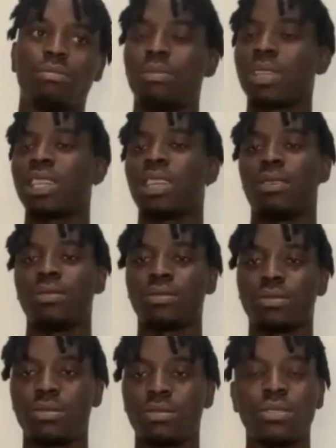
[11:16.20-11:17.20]
make it out.
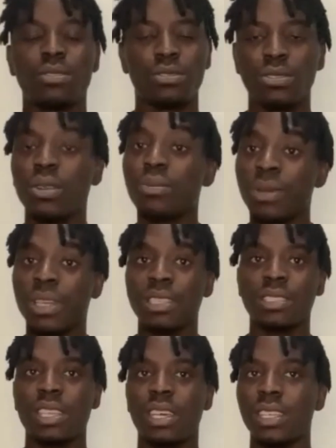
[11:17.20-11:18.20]
Do your
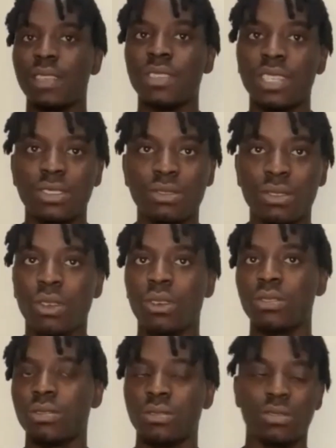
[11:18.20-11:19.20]
best and leave the rest to God.
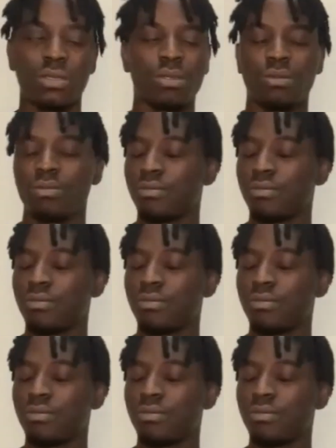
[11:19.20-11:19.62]
So,